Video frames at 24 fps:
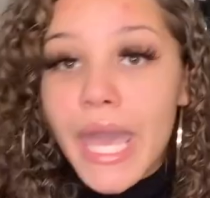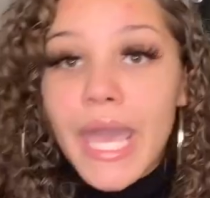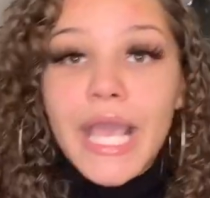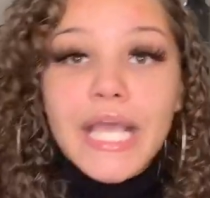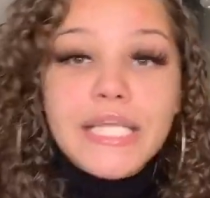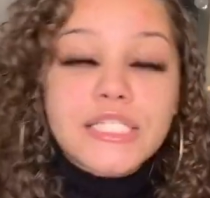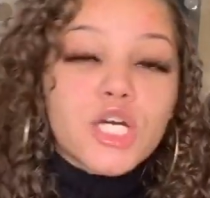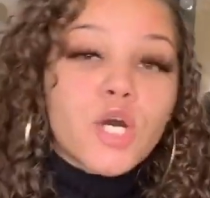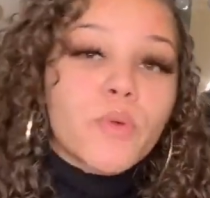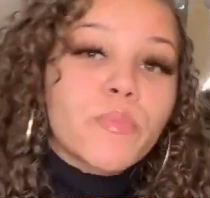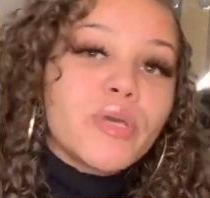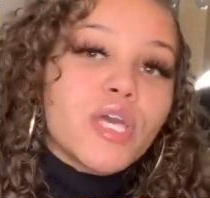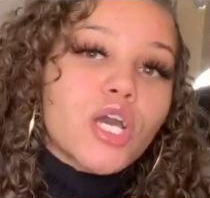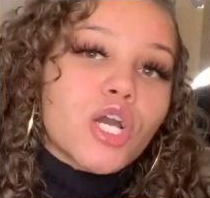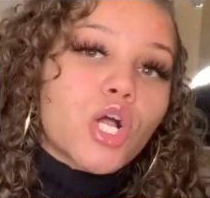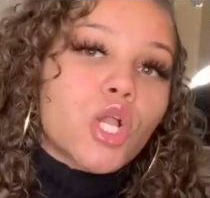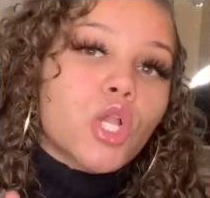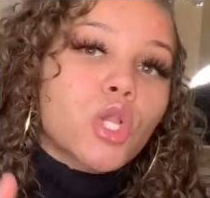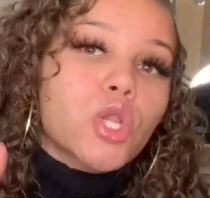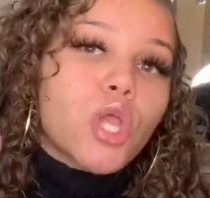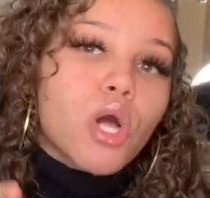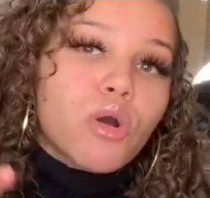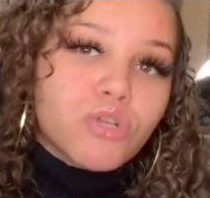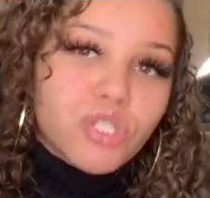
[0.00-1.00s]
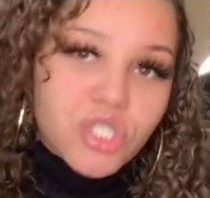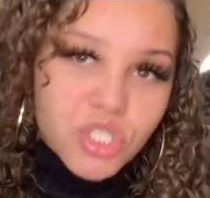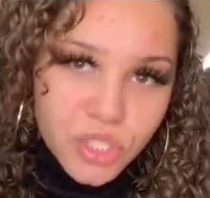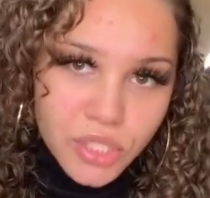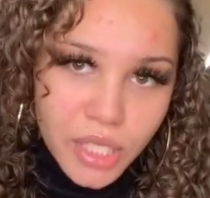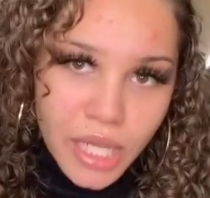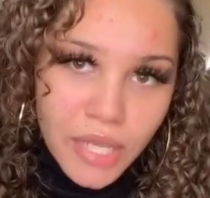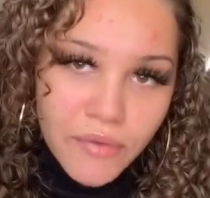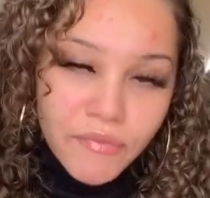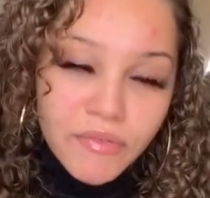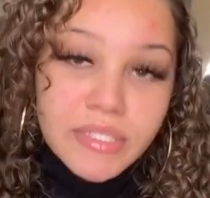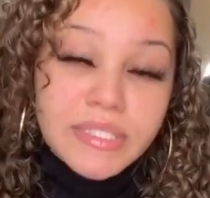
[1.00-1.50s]
It's going to be a close
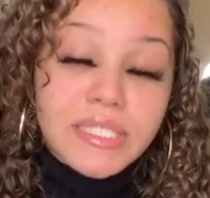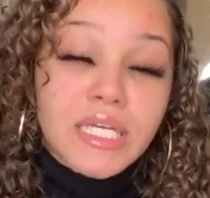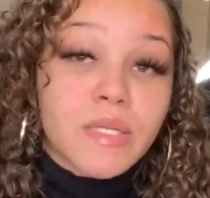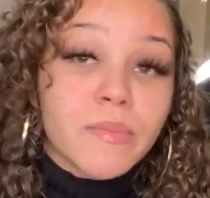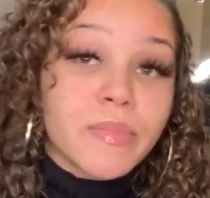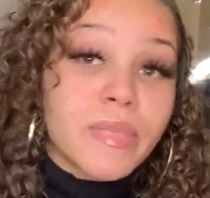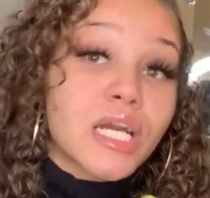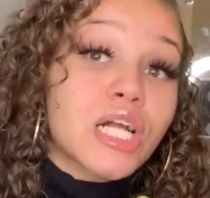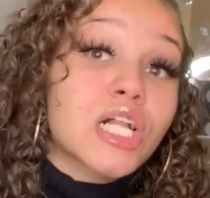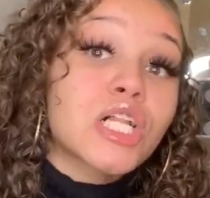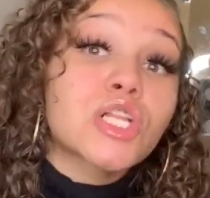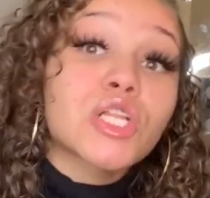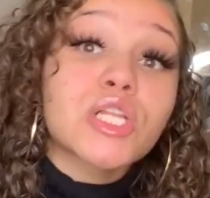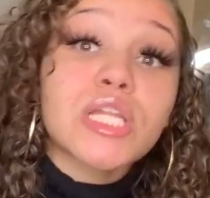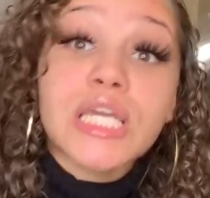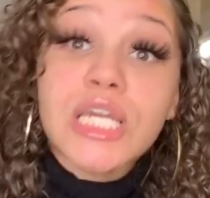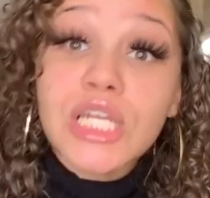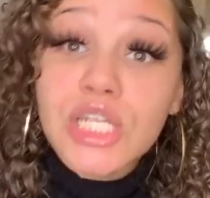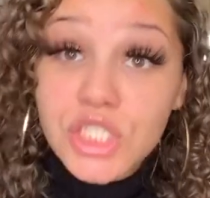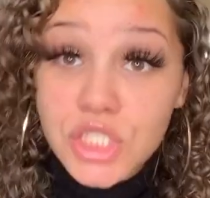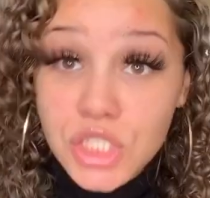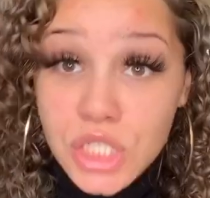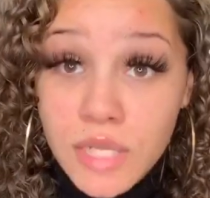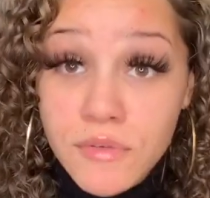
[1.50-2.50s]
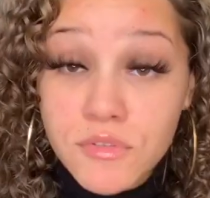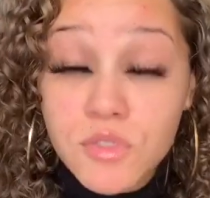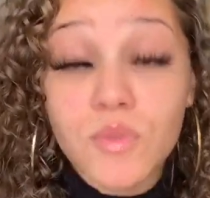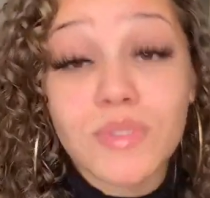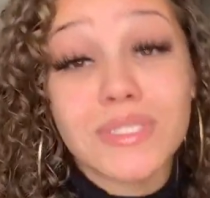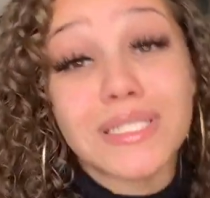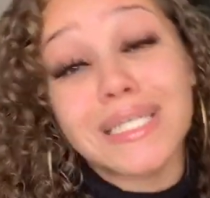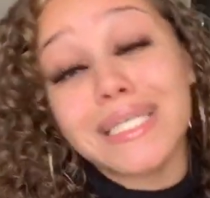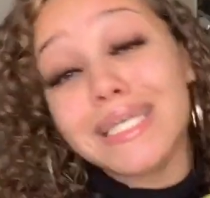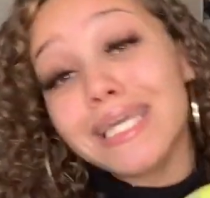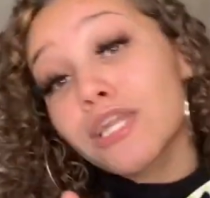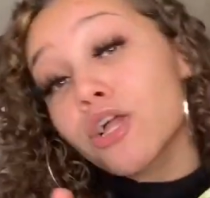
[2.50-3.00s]
shave and it's going to be a clean shave. So it's
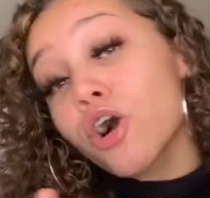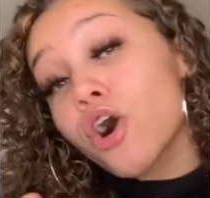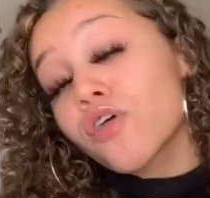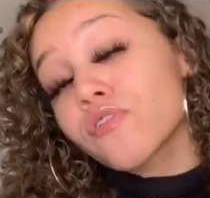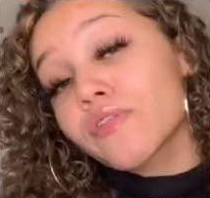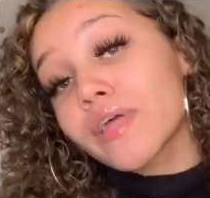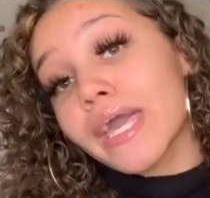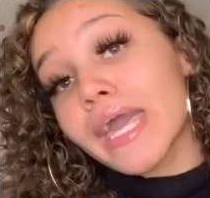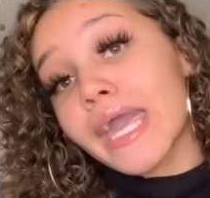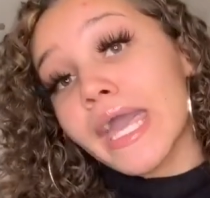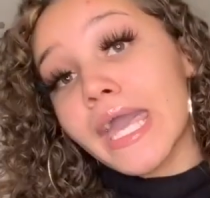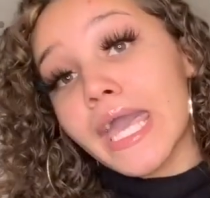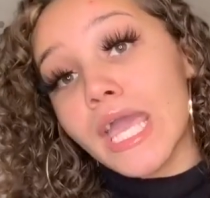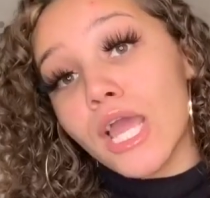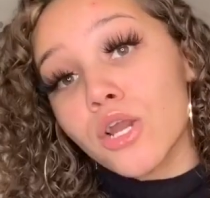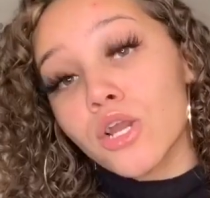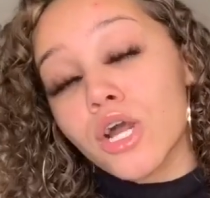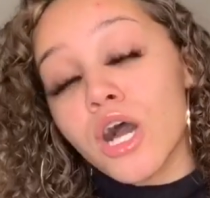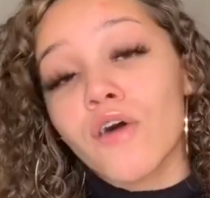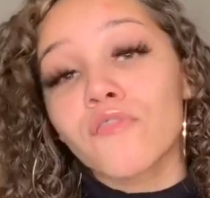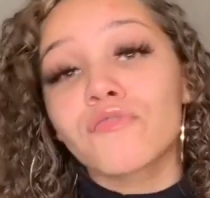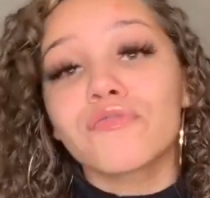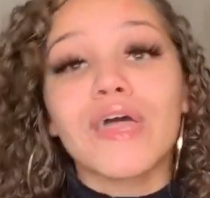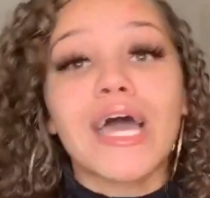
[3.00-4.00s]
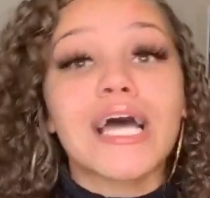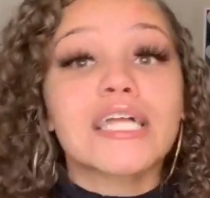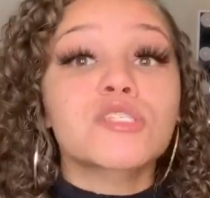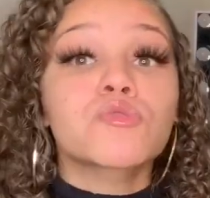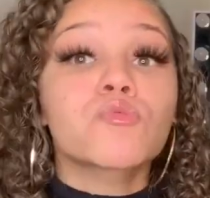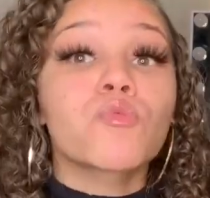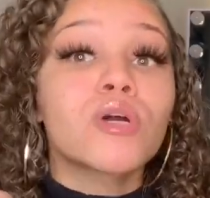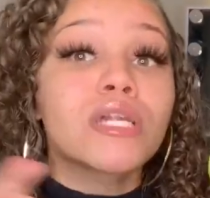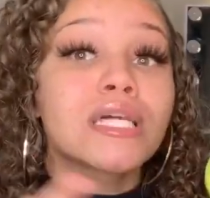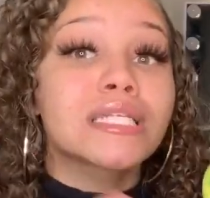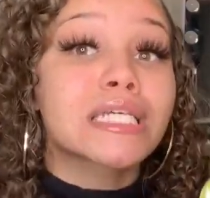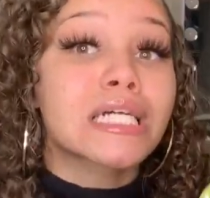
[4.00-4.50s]
going to get all that hair off. That's
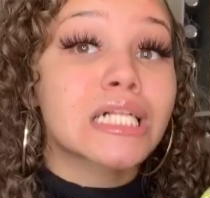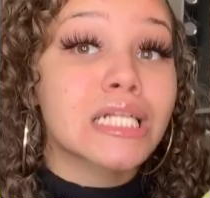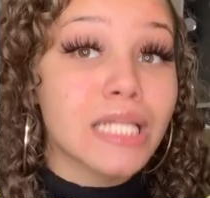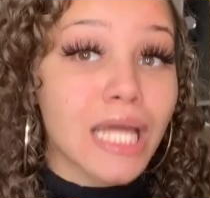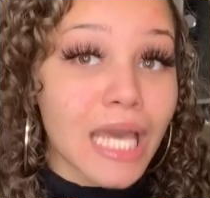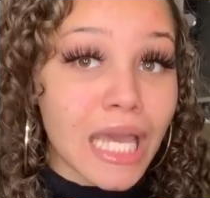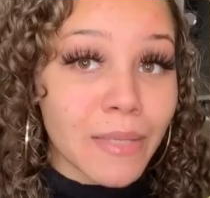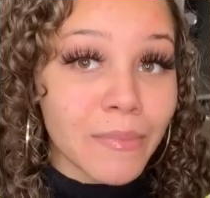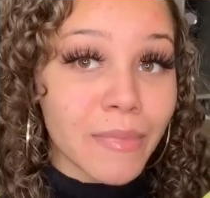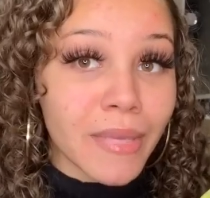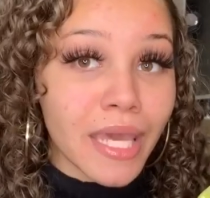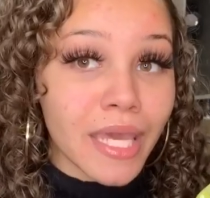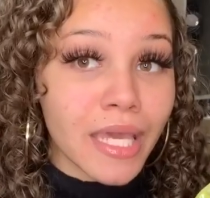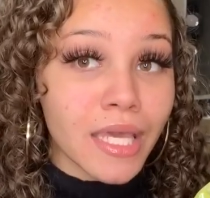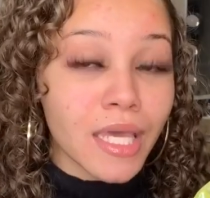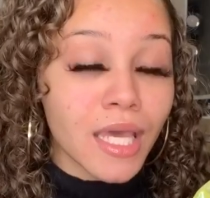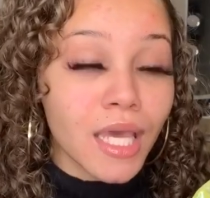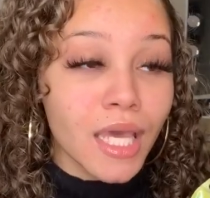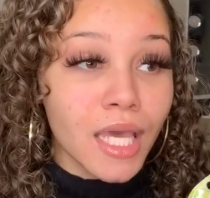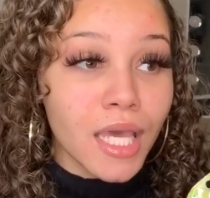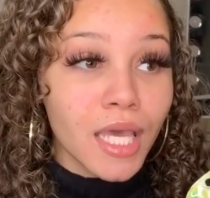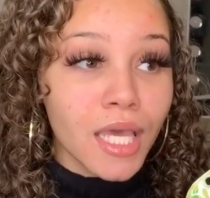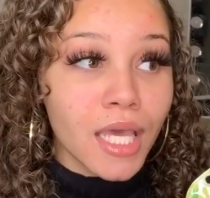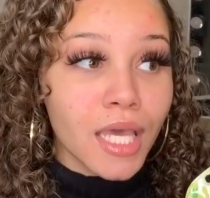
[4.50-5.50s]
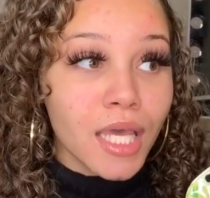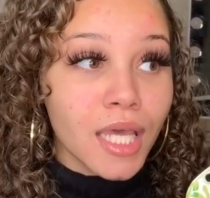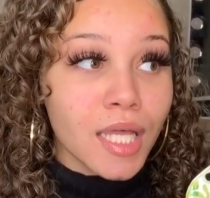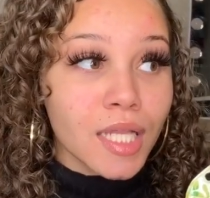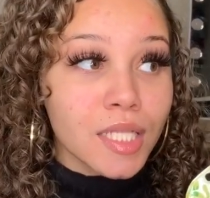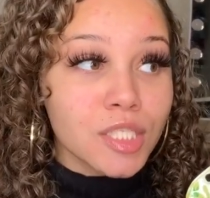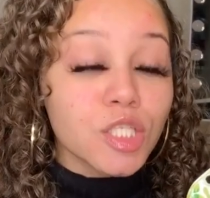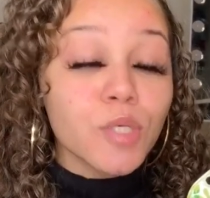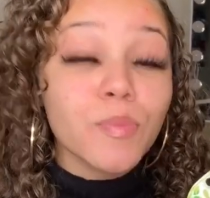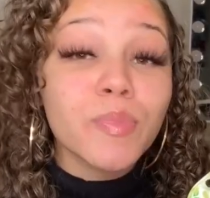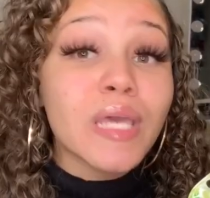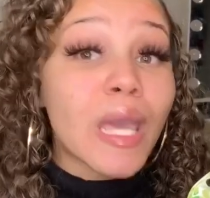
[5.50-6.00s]
what it's claiming
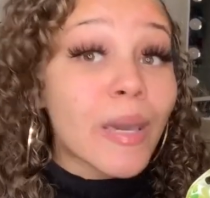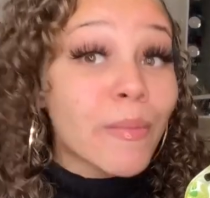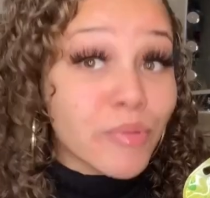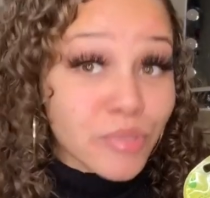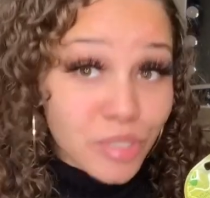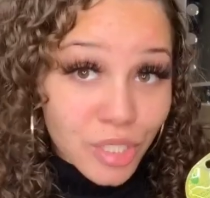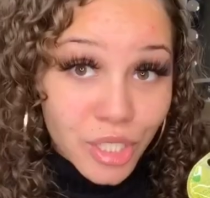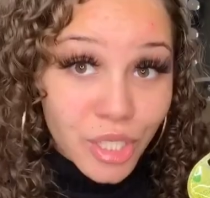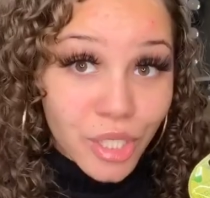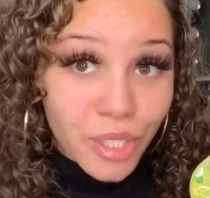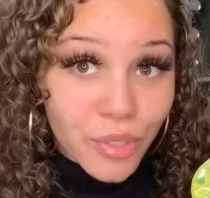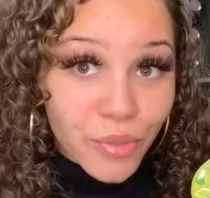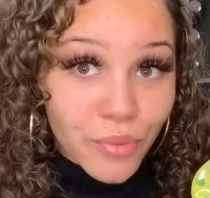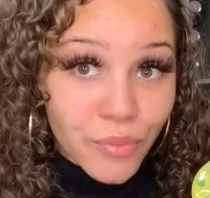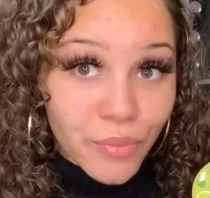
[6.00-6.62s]
to be able to do.